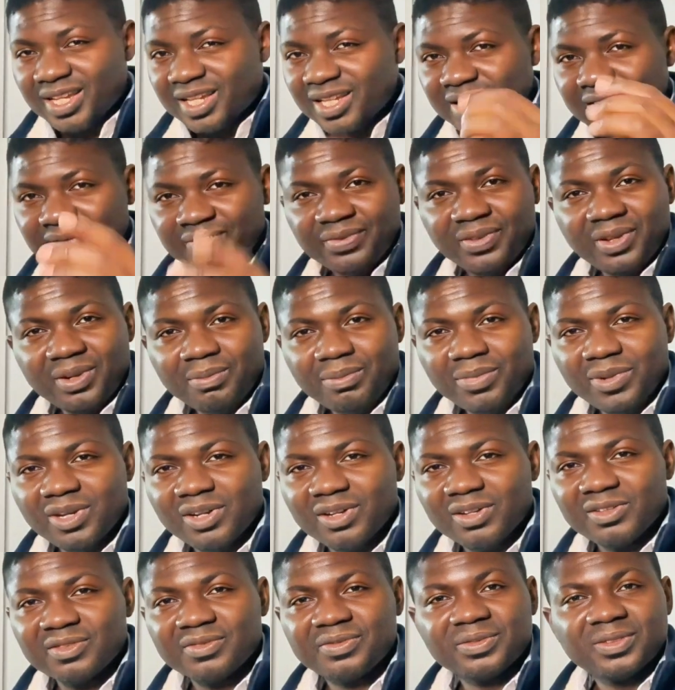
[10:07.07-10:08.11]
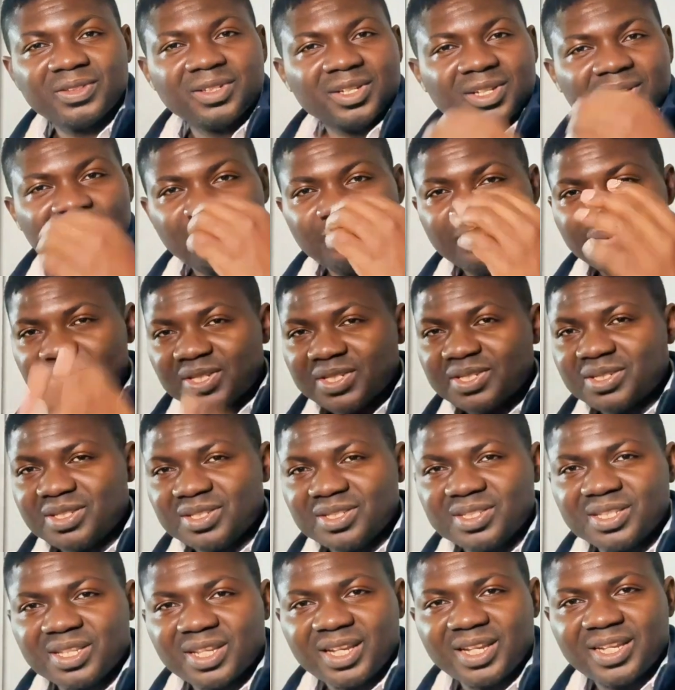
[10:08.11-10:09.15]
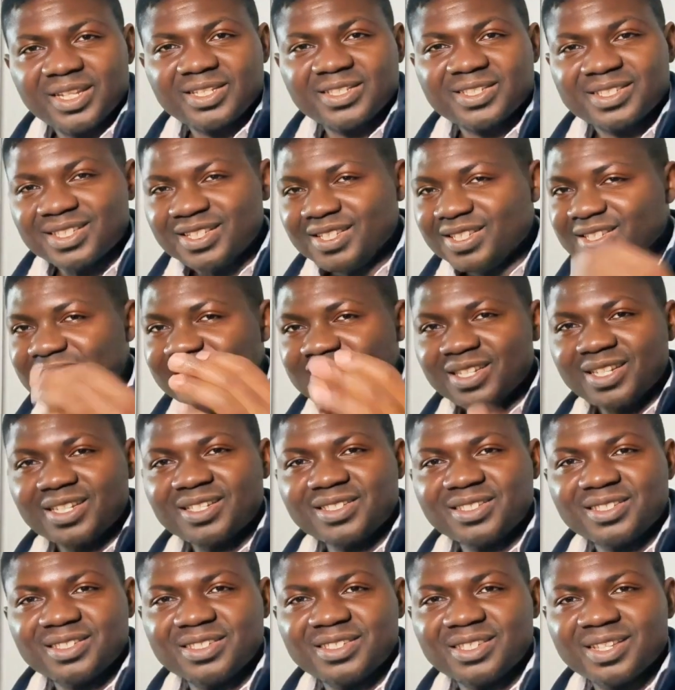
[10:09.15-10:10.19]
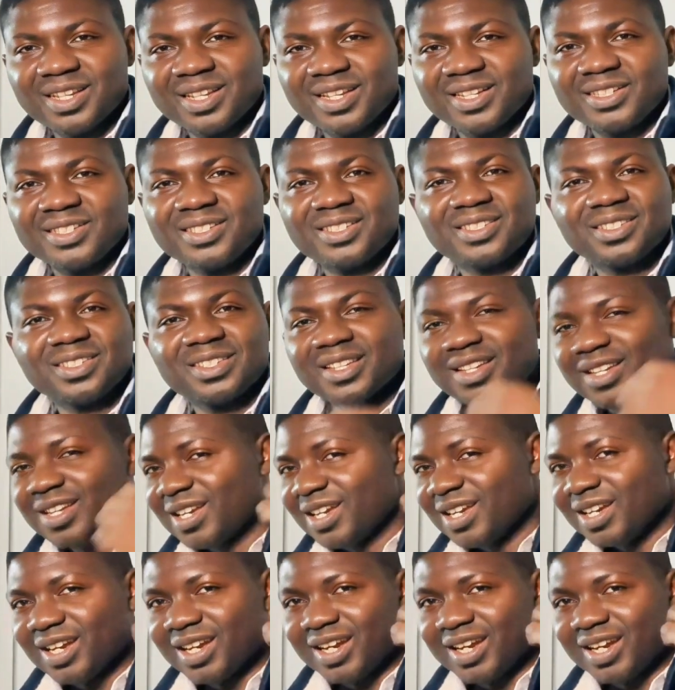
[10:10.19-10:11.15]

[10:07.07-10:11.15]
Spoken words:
in the form of pesticides, insecticides